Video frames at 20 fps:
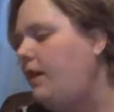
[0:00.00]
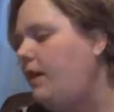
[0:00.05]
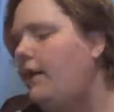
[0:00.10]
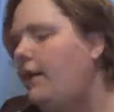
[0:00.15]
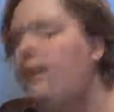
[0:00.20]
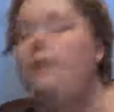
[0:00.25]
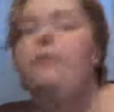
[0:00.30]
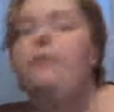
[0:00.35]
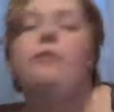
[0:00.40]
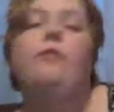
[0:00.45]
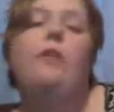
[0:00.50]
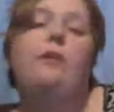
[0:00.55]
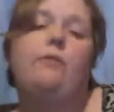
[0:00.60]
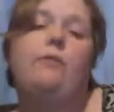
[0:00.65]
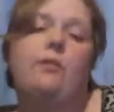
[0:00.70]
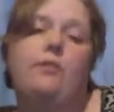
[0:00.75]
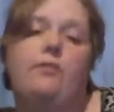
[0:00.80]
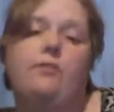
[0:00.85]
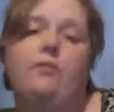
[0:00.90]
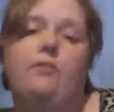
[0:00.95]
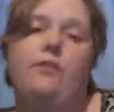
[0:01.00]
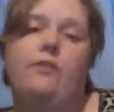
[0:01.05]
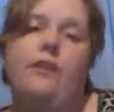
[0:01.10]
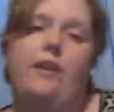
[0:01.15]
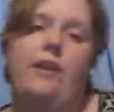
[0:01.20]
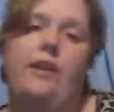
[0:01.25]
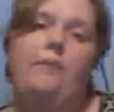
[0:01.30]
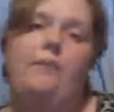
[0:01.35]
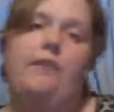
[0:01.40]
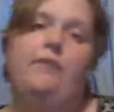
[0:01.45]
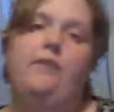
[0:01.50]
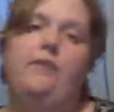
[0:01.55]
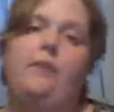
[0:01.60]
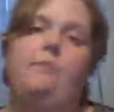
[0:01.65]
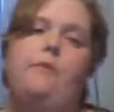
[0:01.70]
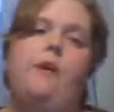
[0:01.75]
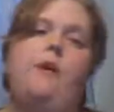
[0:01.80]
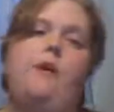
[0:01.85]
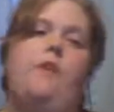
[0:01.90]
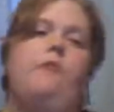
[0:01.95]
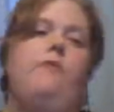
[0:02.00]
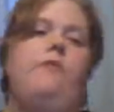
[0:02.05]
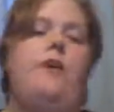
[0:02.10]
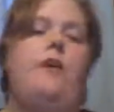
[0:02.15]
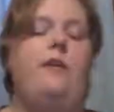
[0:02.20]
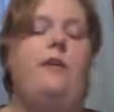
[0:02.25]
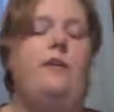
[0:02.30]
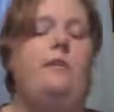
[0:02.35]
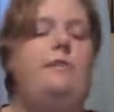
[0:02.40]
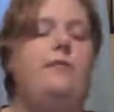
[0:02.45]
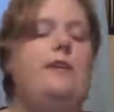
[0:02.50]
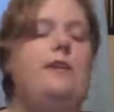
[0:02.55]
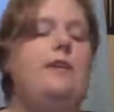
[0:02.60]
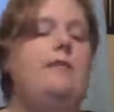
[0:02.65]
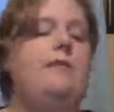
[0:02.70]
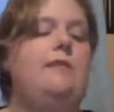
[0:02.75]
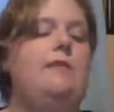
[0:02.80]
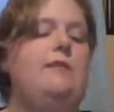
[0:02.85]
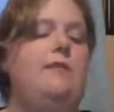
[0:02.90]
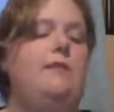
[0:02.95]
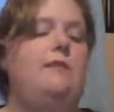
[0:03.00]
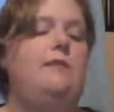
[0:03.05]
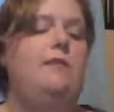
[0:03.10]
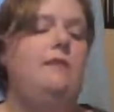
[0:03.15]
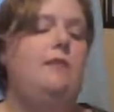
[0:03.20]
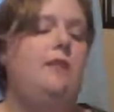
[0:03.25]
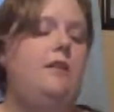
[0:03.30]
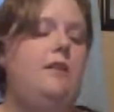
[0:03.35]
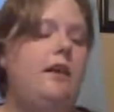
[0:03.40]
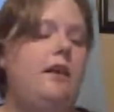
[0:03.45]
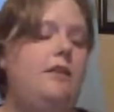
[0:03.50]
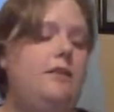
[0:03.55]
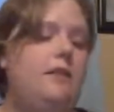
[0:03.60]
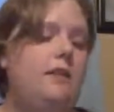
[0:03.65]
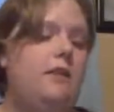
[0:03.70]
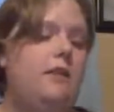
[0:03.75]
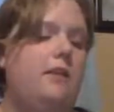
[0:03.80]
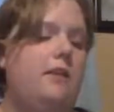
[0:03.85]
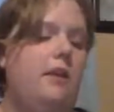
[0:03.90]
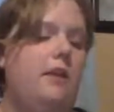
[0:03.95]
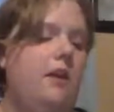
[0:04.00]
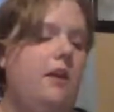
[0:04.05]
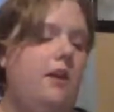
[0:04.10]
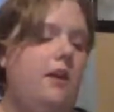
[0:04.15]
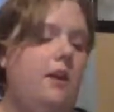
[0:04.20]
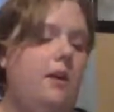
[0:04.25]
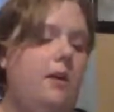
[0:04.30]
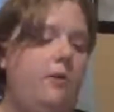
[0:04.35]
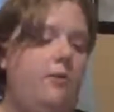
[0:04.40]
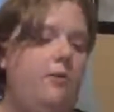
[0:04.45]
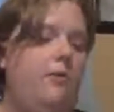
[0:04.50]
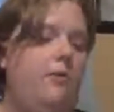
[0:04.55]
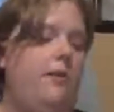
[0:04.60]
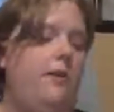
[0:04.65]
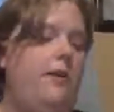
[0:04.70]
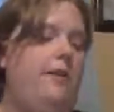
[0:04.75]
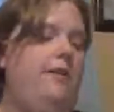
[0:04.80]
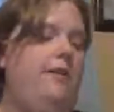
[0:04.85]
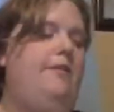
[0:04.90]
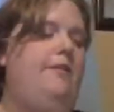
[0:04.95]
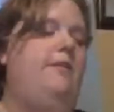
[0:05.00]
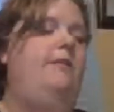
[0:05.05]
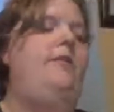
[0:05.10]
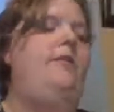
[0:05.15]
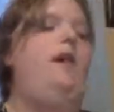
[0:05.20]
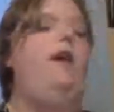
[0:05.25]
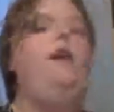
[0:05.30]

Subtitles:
Another great resource that I picked up off of CCC Connected was